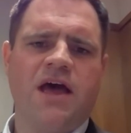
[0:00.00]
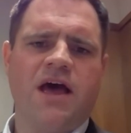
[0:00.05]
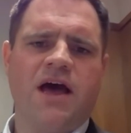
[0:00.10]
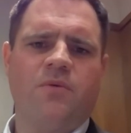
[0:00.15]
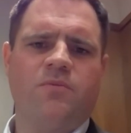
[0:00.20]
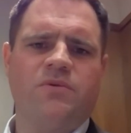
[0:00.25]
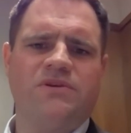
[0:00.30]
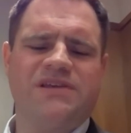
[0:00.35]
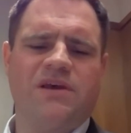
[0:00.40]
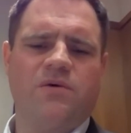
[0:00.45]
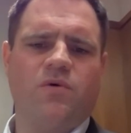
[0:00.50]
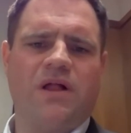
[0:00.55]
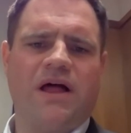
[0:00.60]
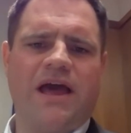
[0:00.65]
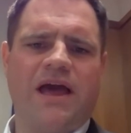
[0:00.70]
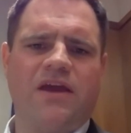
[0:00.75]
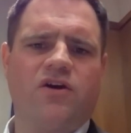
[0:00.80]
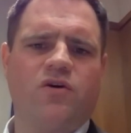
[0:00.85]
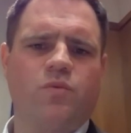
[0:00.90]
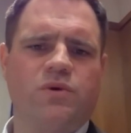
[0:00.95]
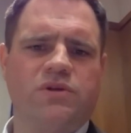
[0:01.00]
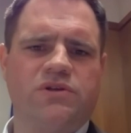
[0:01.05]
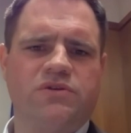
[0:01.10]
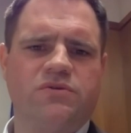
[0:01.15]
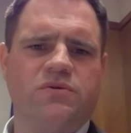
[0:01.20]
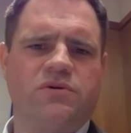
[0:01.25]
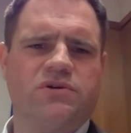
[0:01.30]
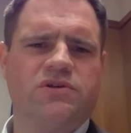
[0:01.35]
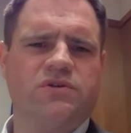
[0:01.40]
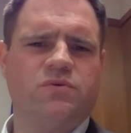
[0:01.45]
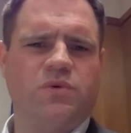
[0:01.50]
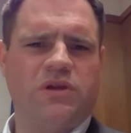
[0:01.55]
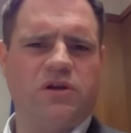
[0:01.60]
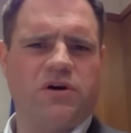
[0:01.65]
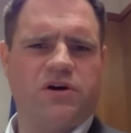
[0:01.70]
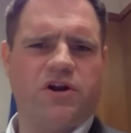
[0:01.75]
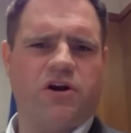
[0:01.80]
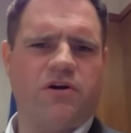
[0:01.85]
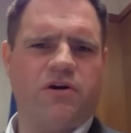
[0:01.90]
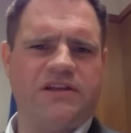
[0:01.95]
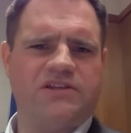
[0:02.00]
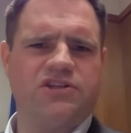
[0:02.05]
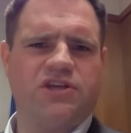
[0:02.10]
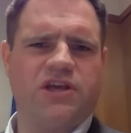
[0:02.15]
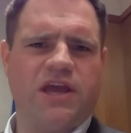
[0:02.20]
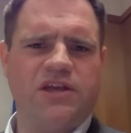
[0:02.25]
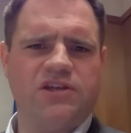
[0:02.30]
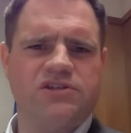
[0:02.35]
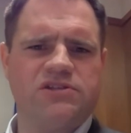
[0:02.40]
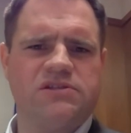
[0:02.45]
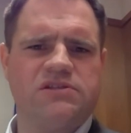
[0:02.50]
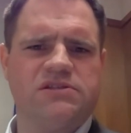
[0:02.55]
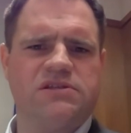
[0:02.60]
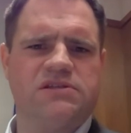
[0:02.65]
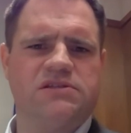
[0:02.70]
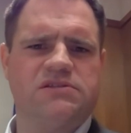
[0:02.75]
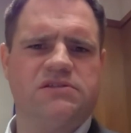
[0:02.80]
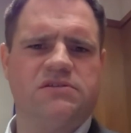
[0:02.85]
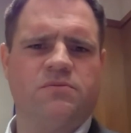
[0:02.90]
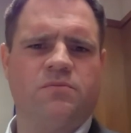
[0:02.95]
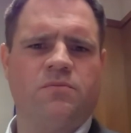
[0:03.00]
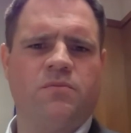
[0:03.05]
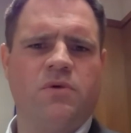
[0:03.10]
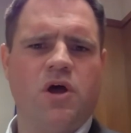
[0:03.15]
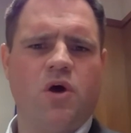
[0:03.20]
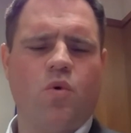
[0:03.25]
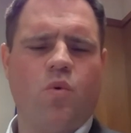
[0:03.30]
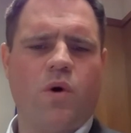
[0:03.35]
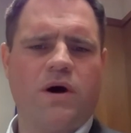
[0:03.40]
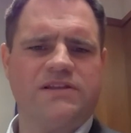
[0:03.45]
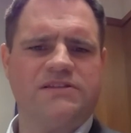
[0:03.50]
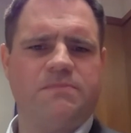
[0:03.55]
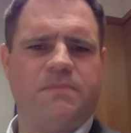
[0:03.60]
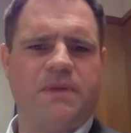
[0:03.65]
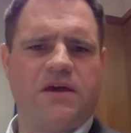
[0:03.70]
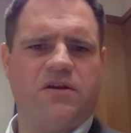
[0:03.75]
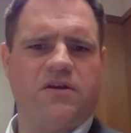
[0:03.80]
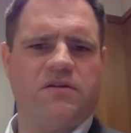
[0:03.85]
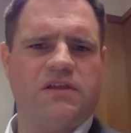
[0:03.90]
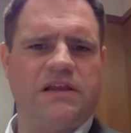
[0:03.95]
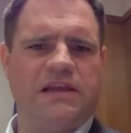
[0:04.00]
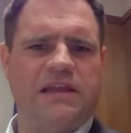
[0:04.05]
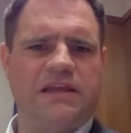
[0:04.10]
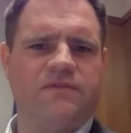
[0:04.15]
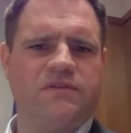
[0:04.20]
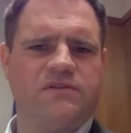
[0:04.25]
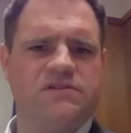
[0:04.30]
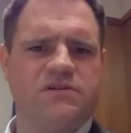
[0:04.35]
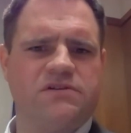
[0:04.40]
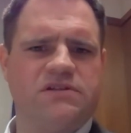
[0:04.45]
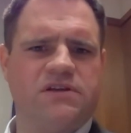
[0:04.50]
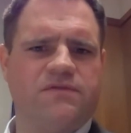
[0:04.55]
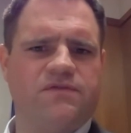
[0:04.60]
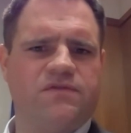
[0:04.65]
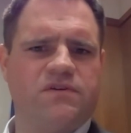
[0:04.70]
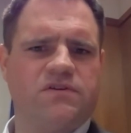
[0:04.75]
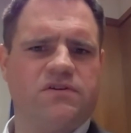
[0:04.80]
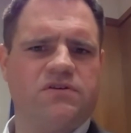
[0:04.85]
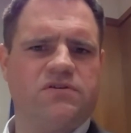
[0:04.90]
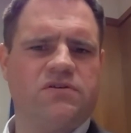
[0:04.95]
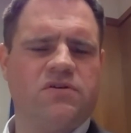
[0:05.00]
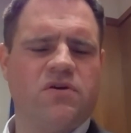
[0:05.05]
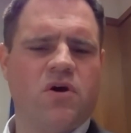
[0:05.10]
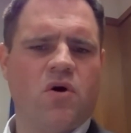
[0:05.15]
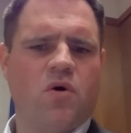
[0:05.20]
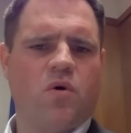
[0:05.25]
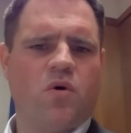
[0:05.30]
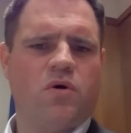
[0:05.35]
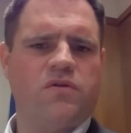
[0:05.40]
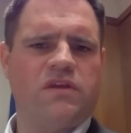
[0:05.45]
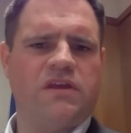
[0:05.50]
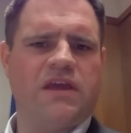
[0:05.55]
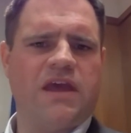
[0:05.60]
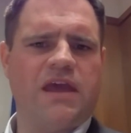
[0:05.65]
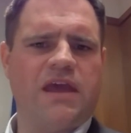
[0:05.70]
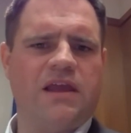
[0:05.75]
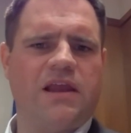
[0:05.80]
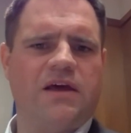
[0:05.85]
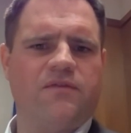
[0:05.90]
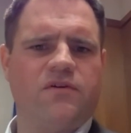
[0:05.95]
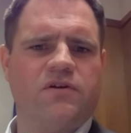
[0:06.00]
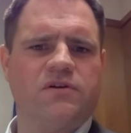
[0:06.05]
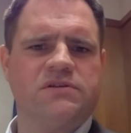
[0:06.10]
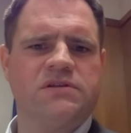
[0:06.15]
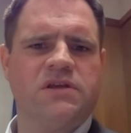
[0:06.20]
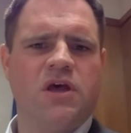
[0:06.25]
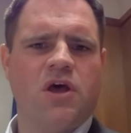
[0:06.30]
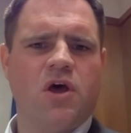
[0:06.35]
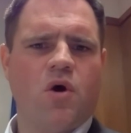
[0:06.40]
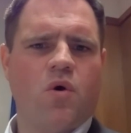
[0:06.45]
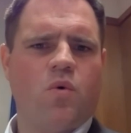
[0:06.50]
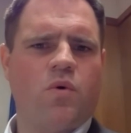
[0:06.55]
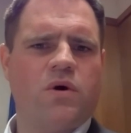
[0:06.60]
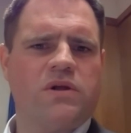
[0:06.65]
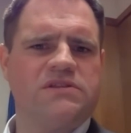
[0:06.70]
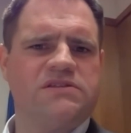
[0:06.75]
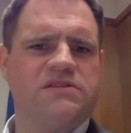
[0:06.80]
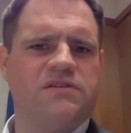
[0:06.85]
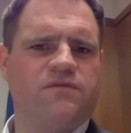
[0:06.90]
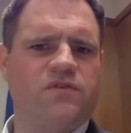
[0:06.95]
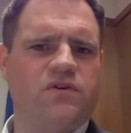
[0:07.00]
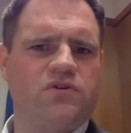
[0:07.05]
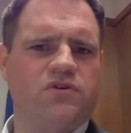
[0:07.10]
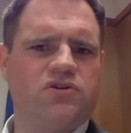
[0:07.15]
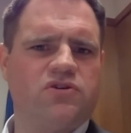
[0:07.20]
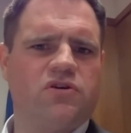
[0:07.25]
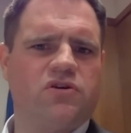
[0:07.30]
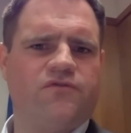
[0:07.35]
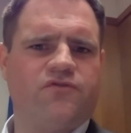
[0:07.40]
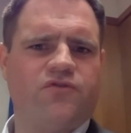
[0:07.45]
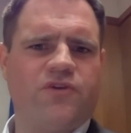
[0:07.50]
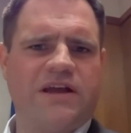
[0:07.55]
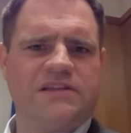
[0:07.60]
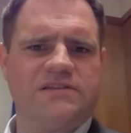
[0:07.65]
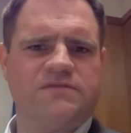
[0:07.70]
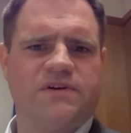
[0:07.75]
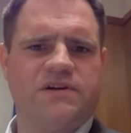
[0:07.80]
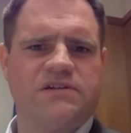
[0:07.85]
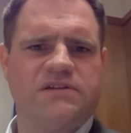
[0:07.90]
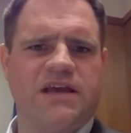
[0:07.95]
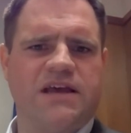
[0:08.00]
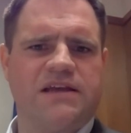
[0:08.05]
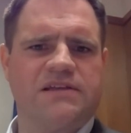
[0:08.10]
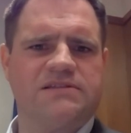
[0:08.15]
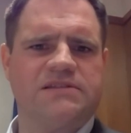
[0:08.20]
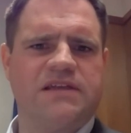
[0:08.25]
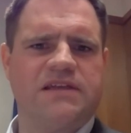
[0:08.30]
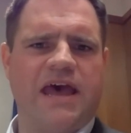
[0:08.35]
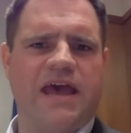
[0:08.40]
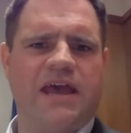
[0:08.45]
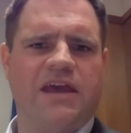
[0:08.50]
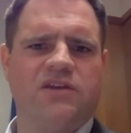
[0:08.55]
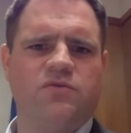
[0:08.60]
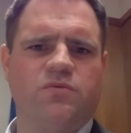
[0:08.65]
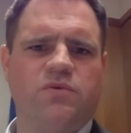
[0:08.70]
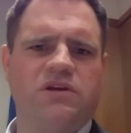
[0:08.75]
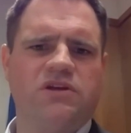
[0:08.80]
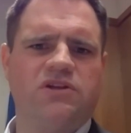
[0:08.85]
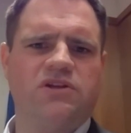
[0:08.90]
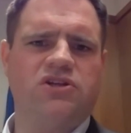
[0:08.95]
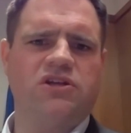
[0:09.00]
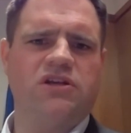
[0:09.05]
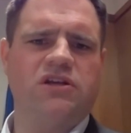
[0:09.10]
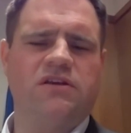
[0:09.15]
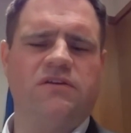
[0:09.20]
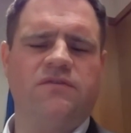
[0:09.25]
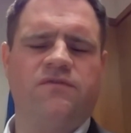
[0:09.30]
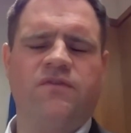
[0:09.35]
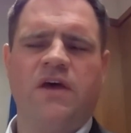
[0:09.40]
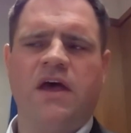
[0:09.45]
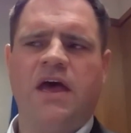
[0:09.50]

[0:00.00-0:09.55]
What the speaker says: and we say, well, how can we do it? We look at our education system. What's better, the Leaving Certificate or the A levels? What's the future of transfer tests? How do we achieve